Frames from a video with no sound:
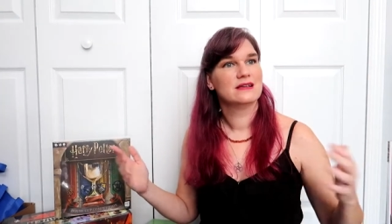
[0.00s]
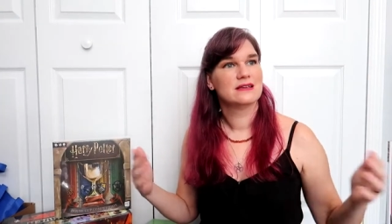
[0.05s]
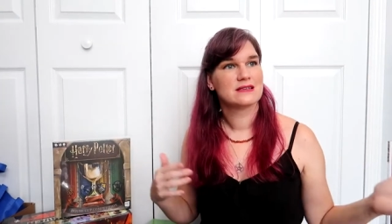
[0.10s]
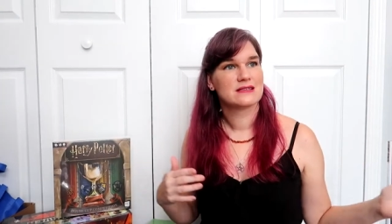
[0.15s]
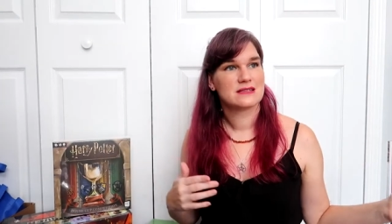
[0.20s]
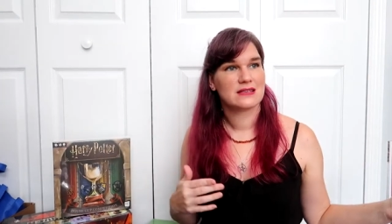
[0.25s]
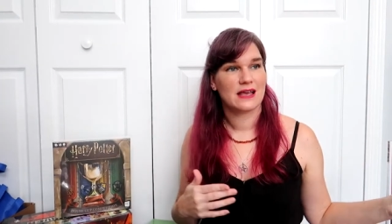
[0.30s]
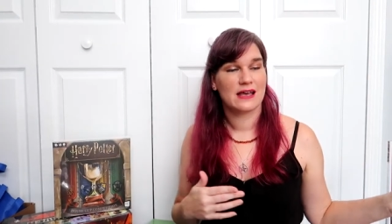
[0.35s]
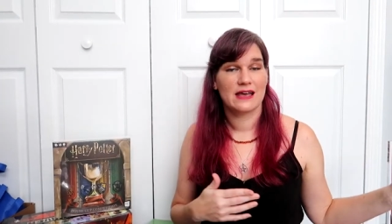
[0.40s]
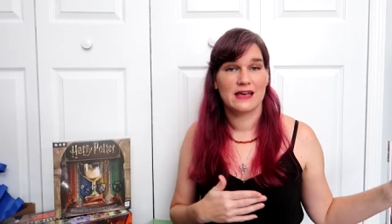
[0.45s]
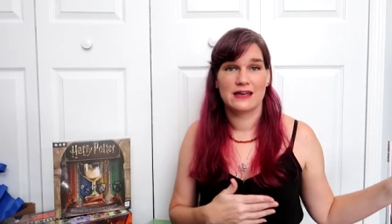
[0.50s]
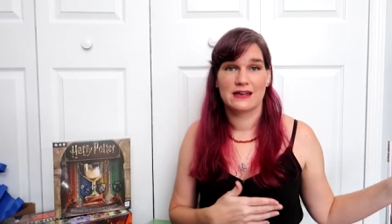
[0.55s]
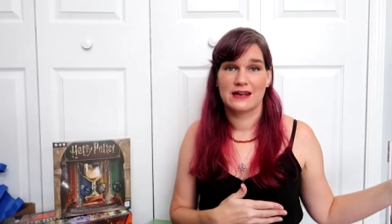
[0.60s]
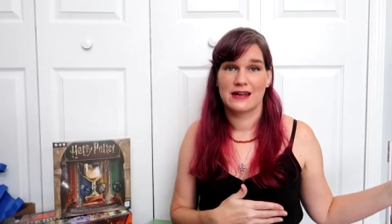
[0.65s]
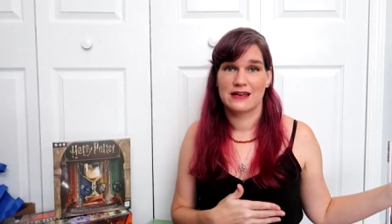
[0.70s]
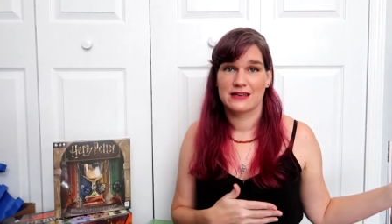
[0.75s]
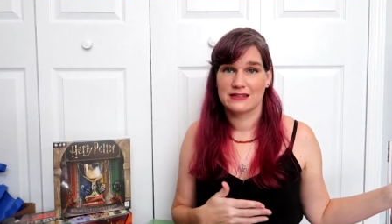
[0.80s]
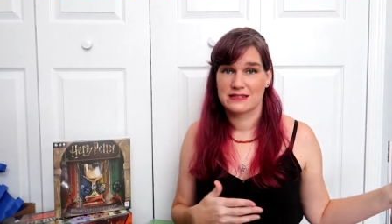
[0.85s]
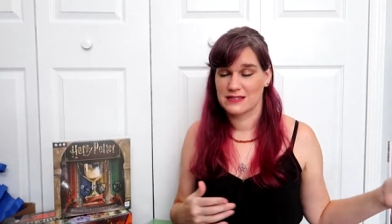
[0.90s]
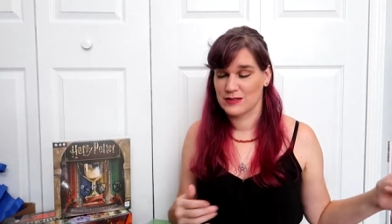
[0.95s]
side
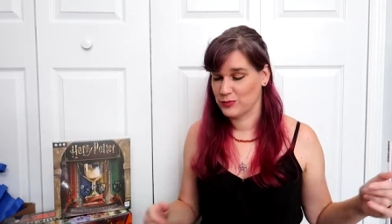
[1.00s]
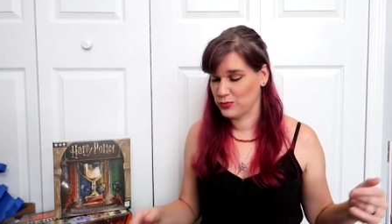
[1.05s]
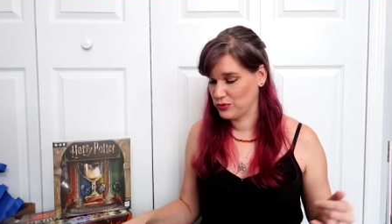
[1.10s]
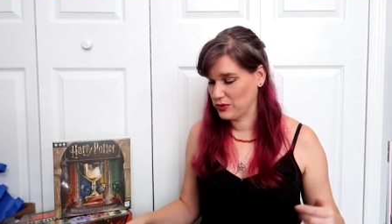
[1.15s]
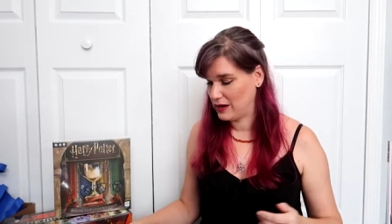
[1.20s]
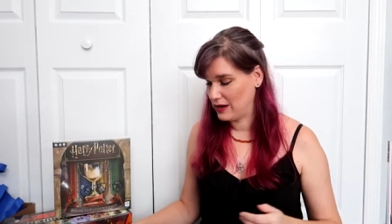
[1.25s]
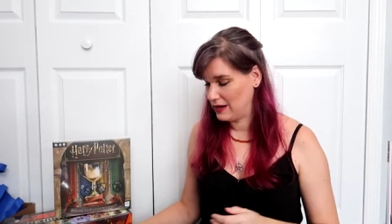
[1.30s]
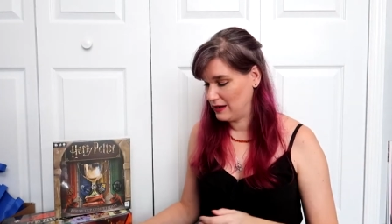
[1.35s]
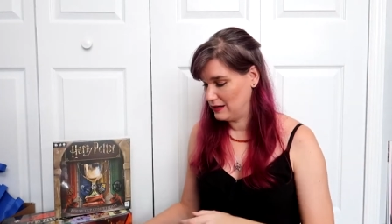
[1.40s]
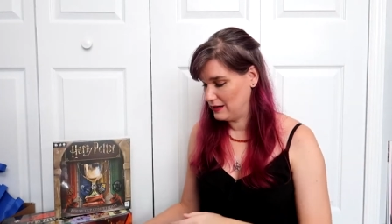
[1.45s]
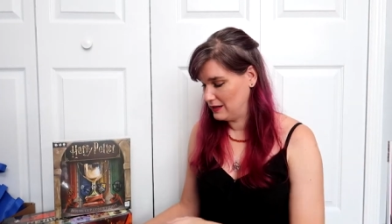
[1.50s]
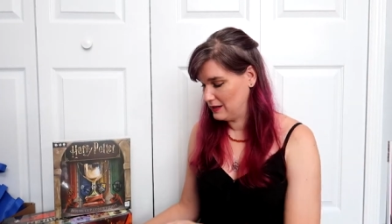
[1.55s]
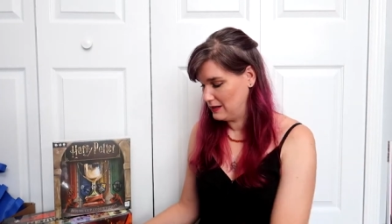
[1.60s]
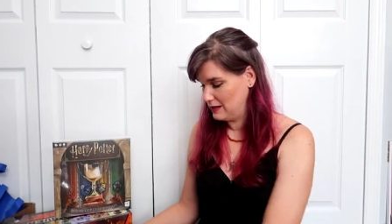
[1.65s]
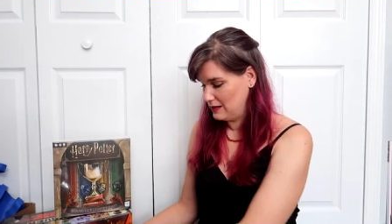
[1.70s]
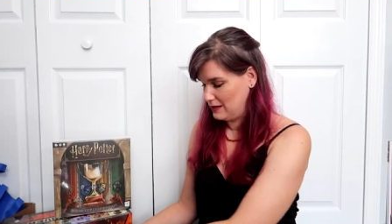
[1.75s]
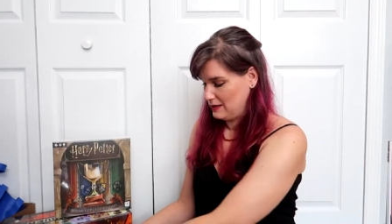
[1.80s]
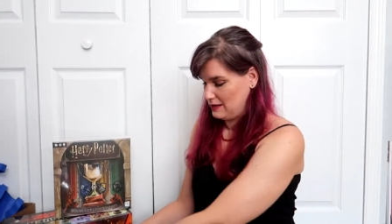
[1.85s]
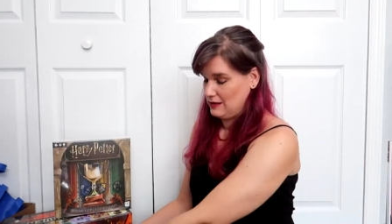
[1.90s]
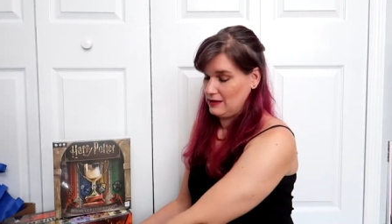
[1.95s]
as the pride
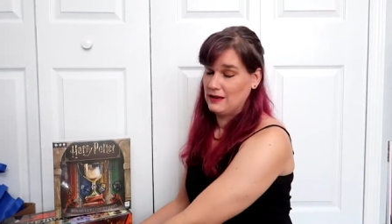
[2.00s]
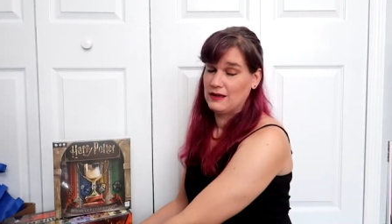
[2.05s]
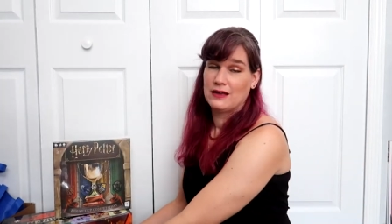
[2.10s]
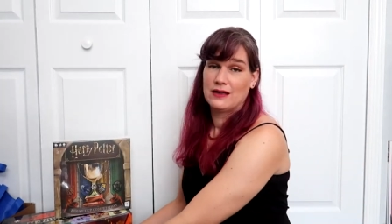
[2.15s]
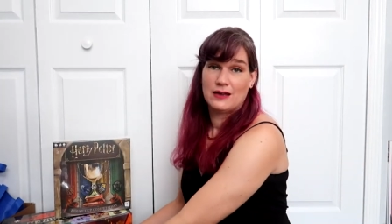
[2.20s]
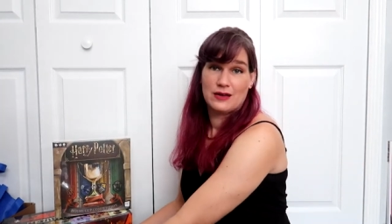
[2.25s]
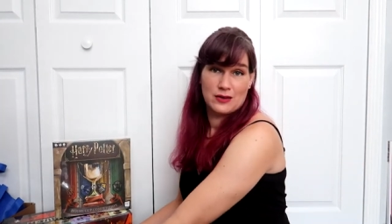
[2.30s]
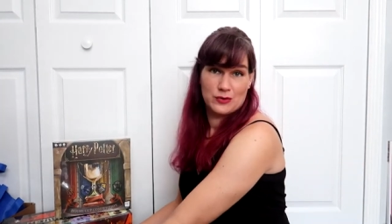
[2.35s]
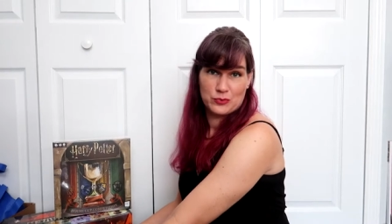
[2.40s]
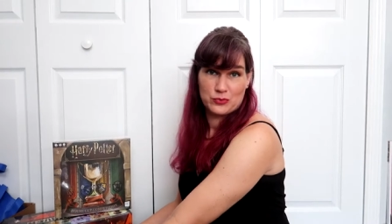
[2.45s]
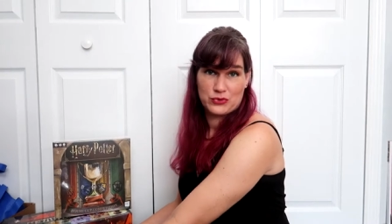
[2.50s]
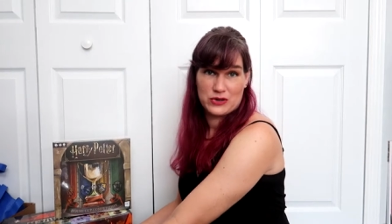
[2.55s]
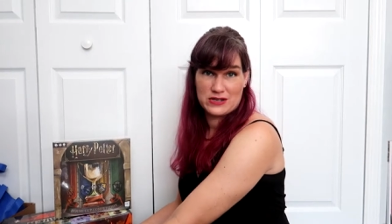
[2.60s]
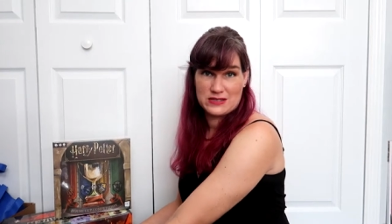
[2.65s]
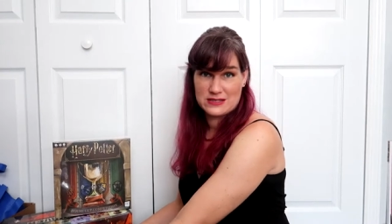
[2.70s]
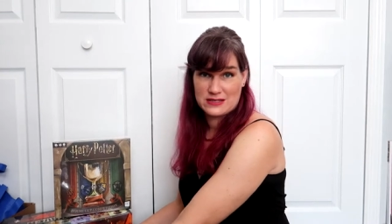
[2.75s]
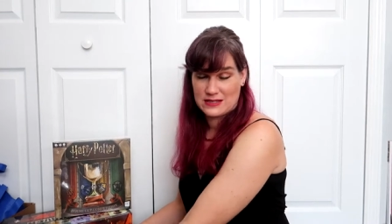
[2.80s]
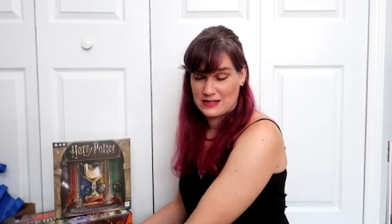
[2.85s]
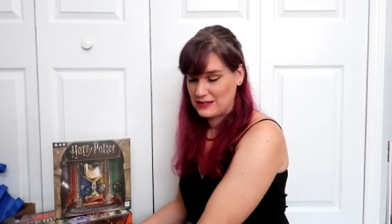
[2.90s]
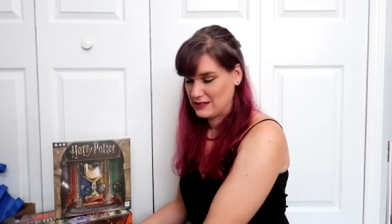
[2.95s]

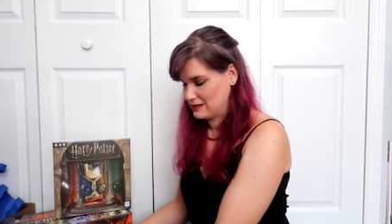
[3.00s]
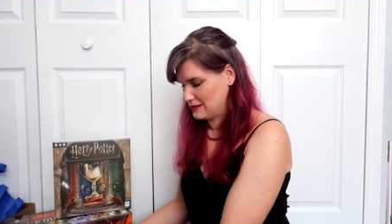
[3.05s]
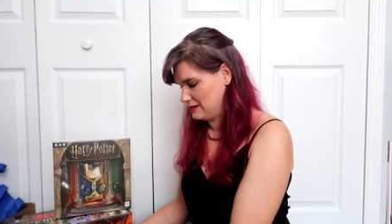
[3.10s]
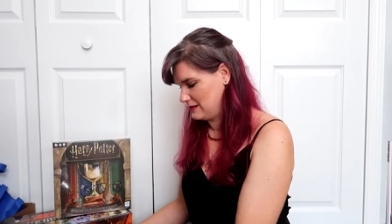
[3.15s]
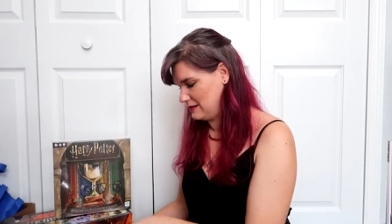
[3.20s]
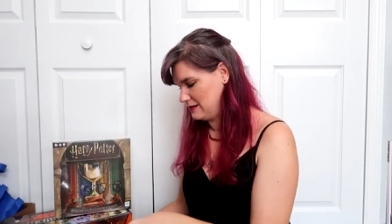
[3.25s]
bracelet.